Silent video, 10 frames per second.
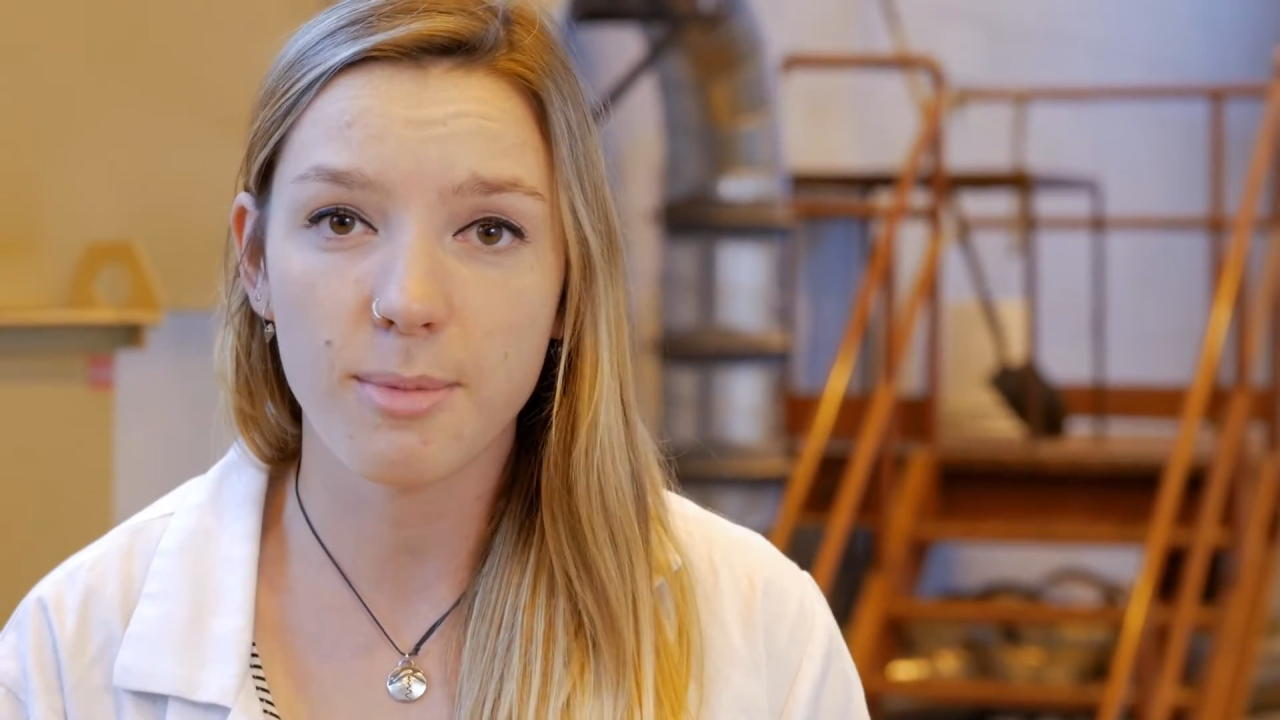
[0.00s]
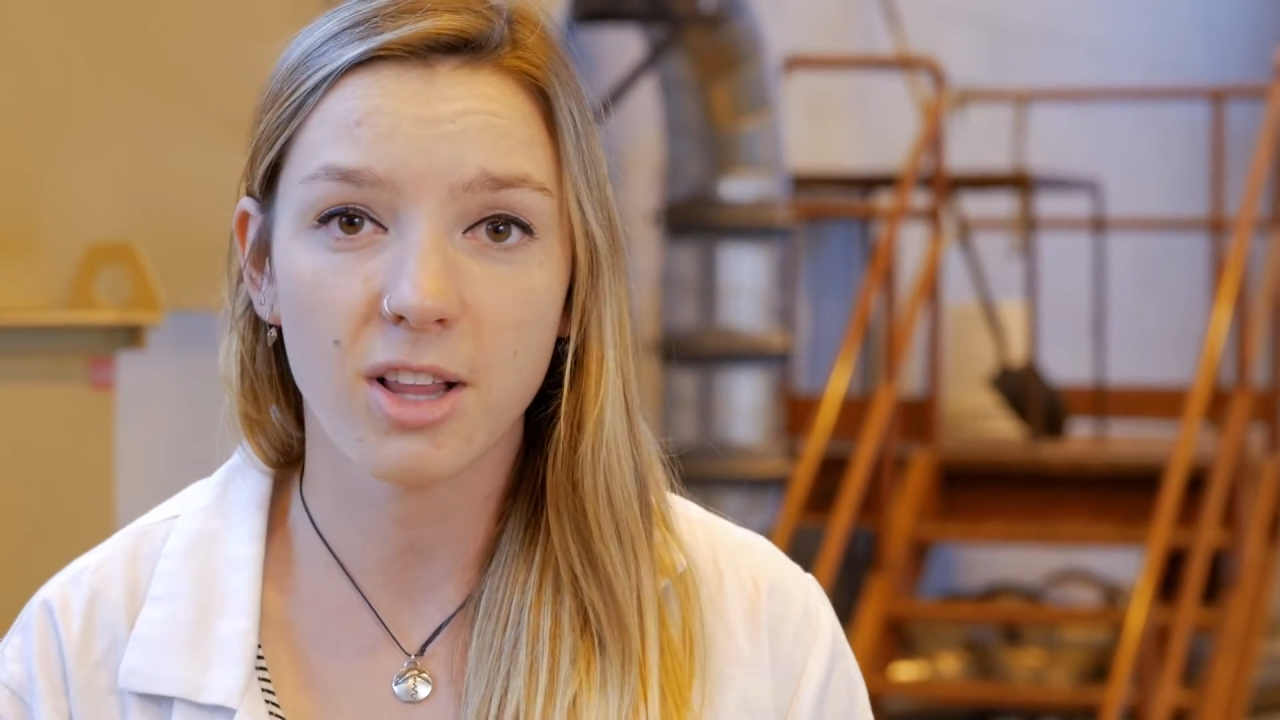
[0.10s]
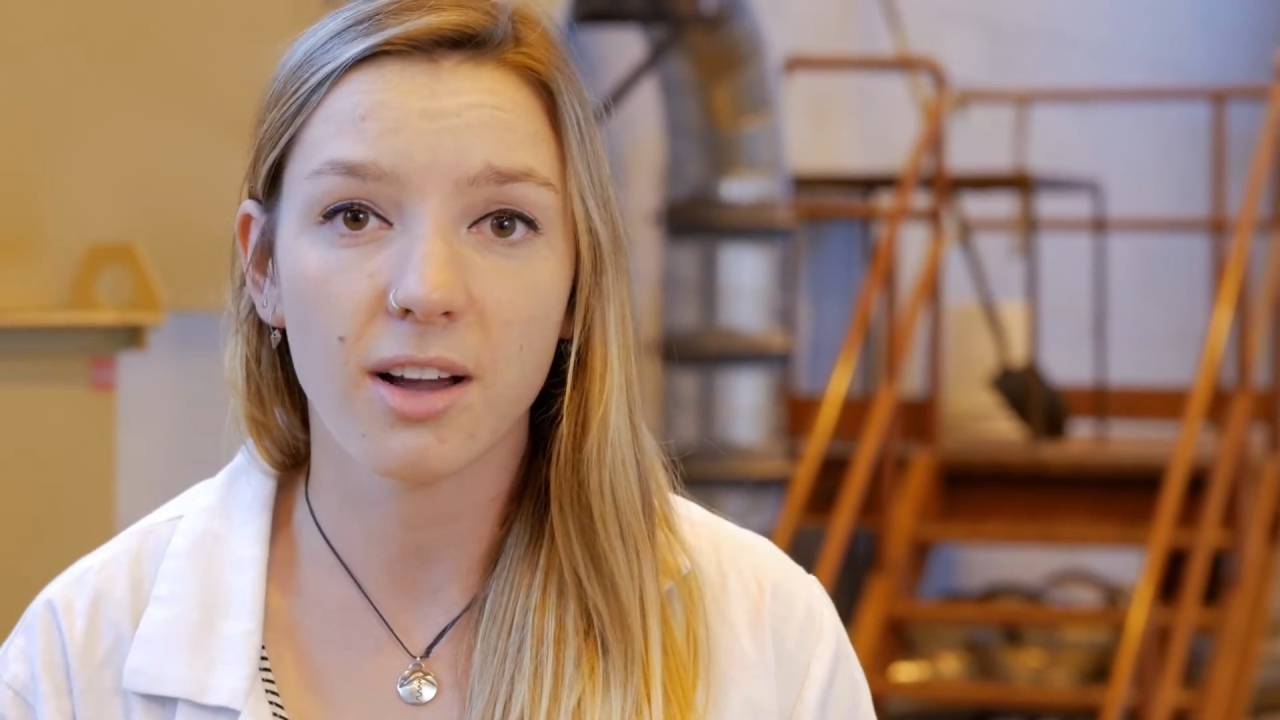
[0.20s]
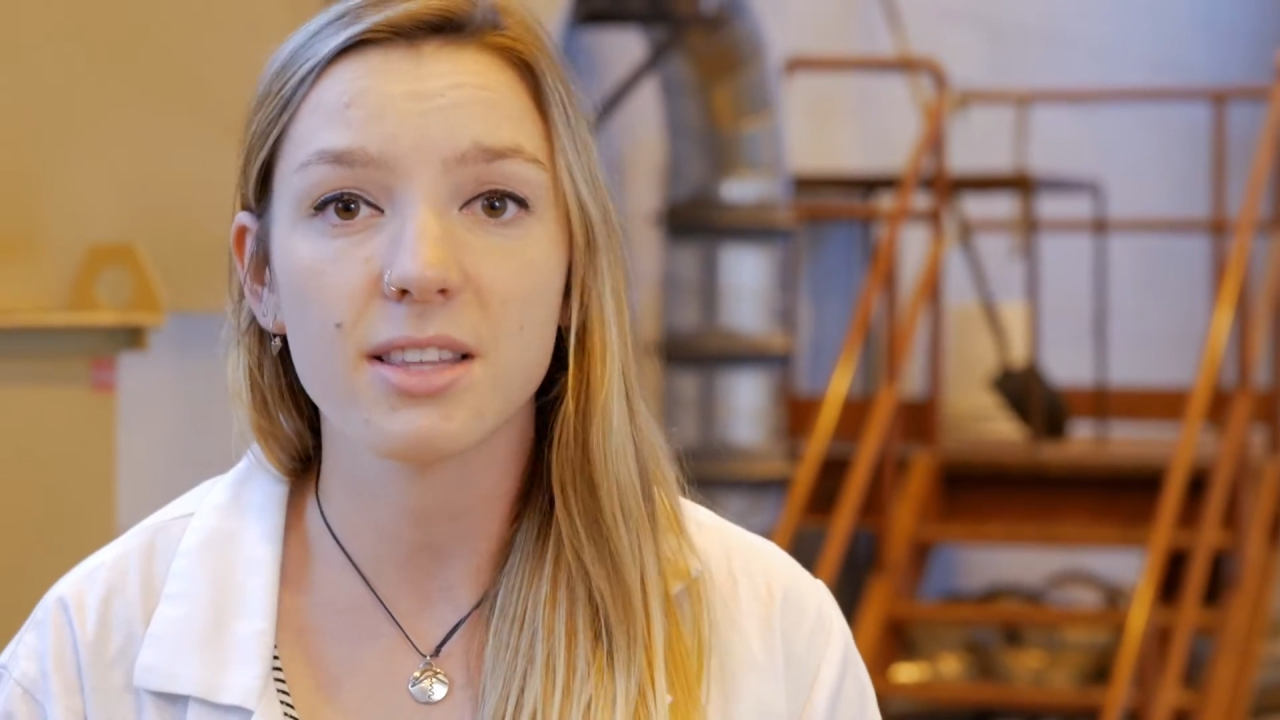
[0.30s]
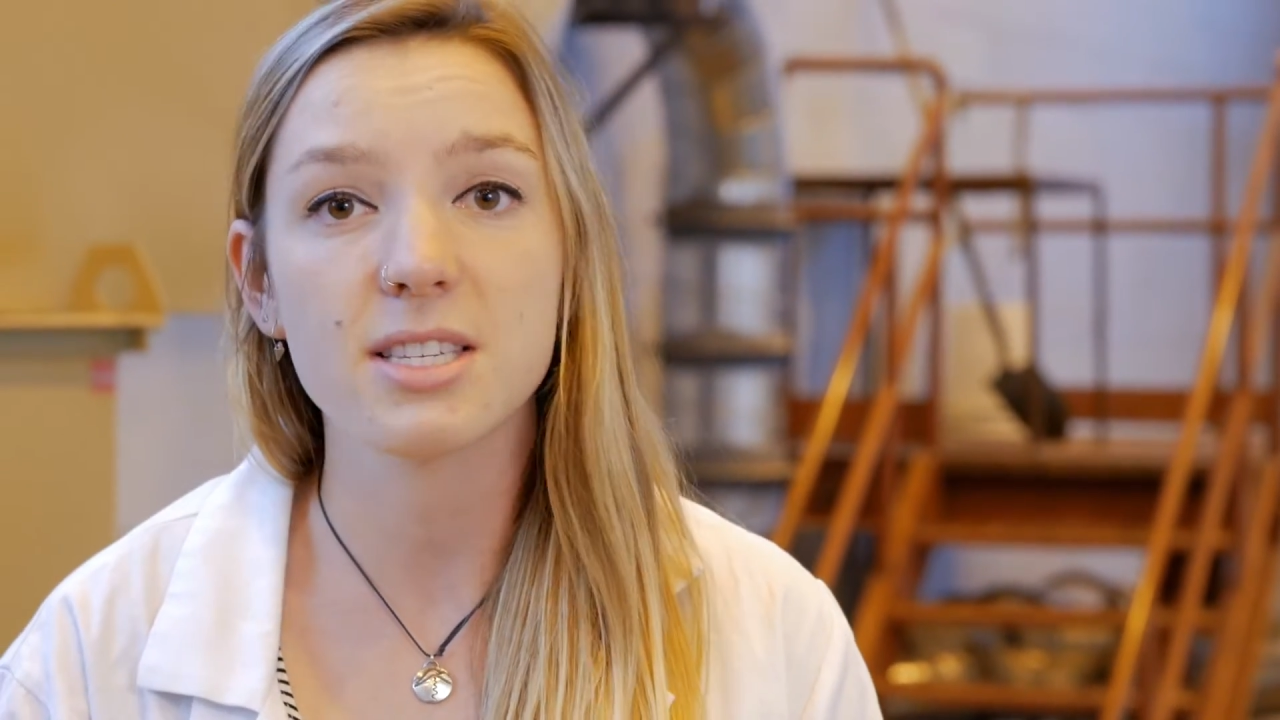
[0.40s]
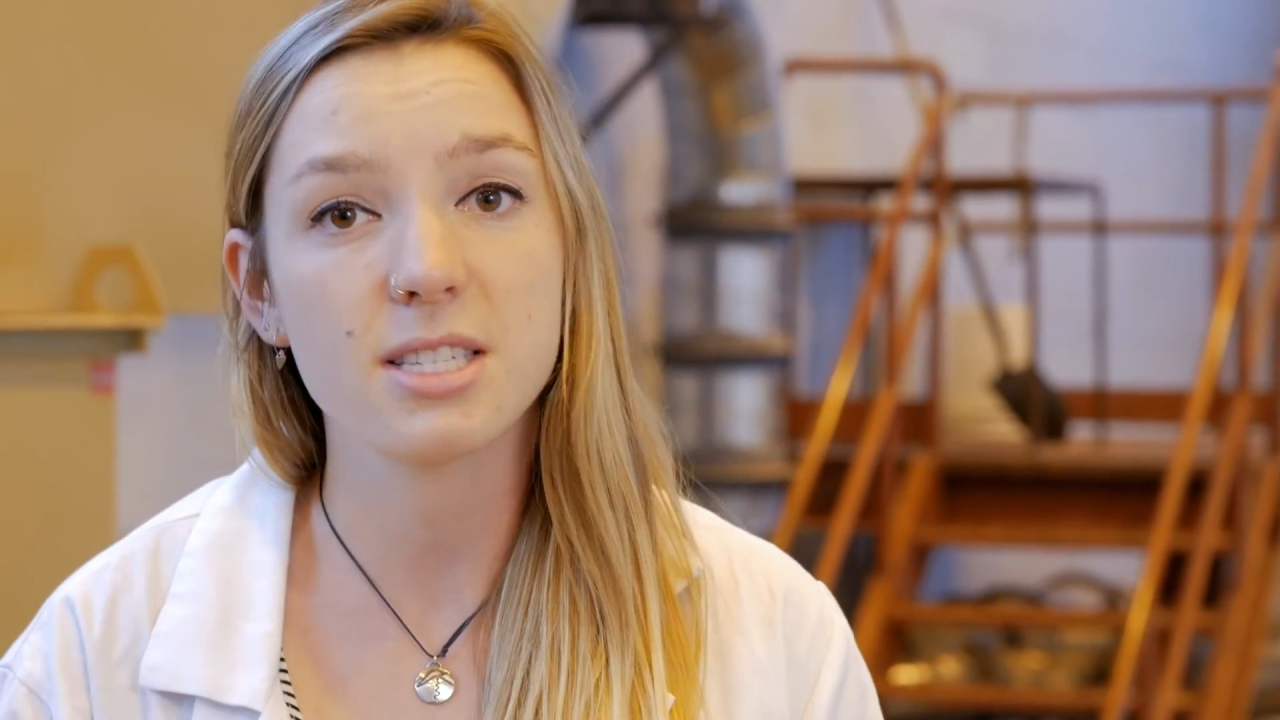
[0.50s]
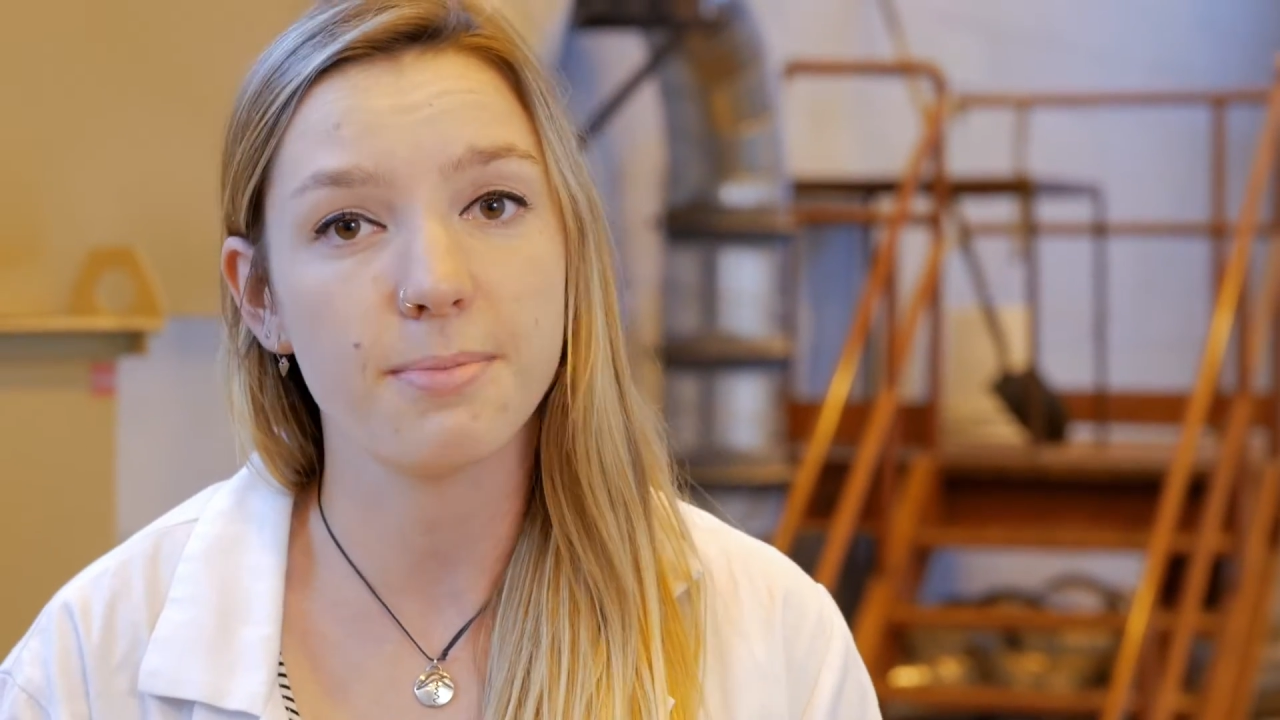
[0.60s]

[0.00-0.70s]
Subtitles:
a lot of the